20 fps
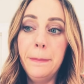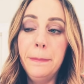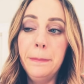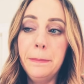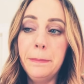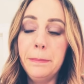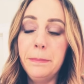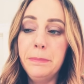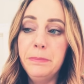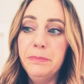
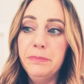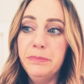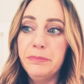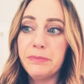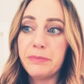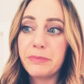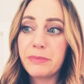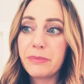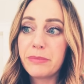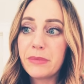
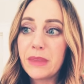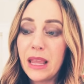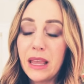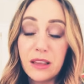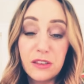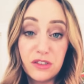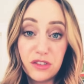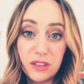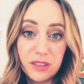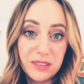
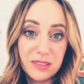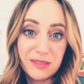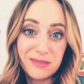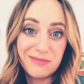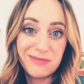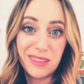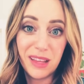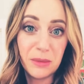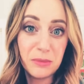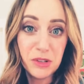it's just
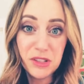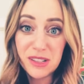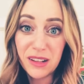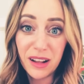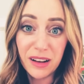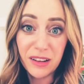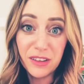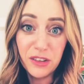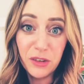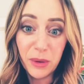I'm just
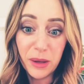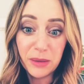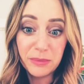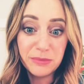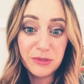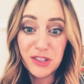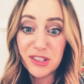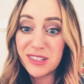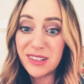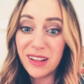not into it,
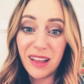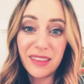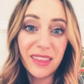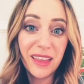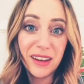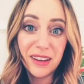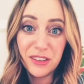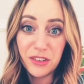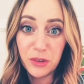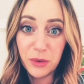just not
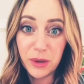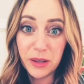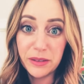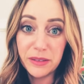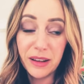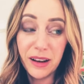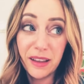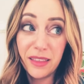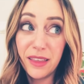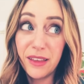that into it.
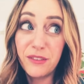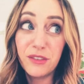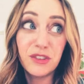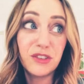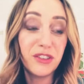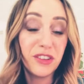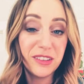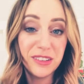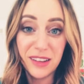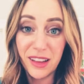And I think if you're
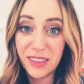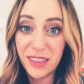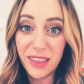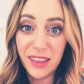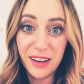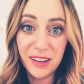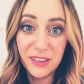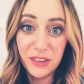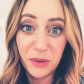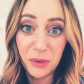just not that
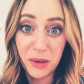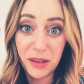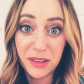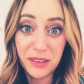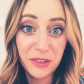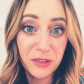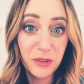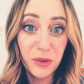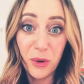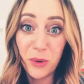into it,
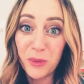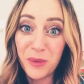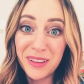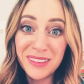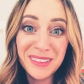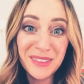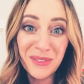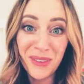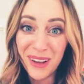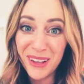there's no
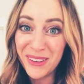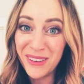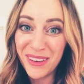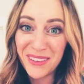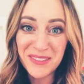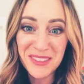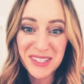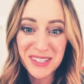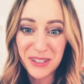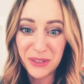reason why you have
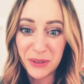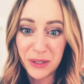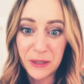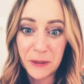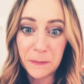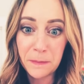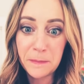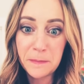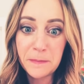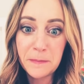to do it.
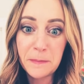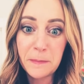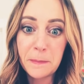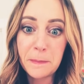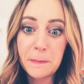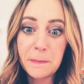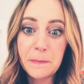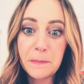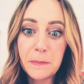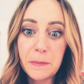
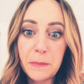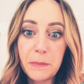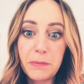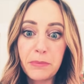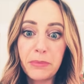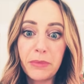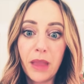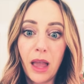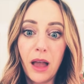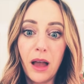
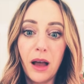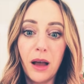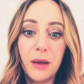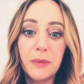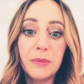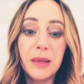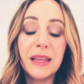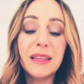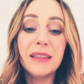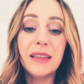
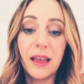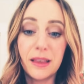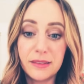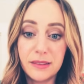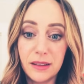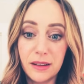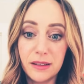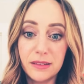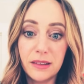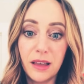Um, yes,
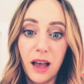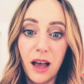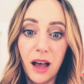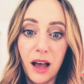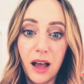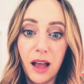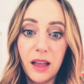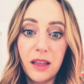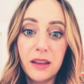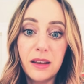and it's a
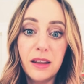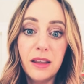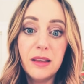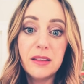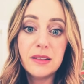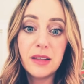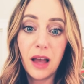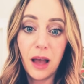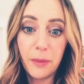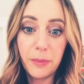hot
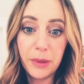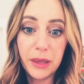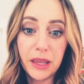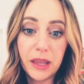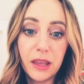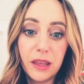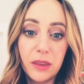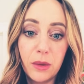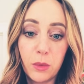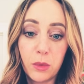topic
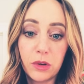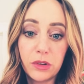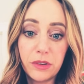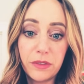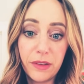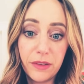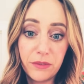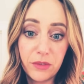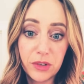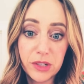in the world of
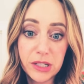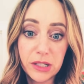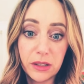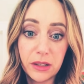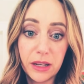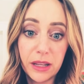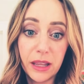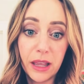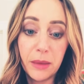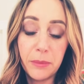
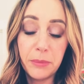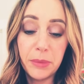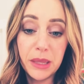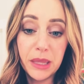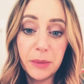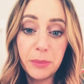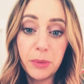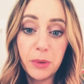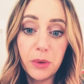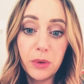infertility and
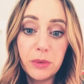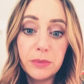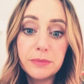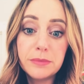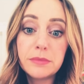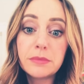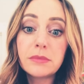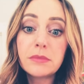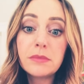people